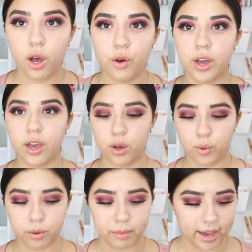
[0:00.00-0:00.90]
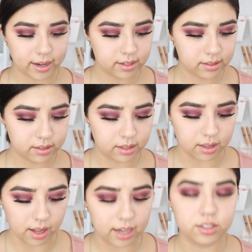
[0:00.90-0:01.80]
Okay, we're back.
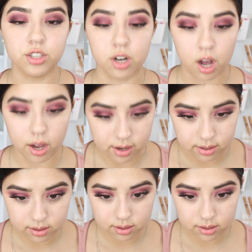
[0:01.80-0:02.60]
The lashes are on.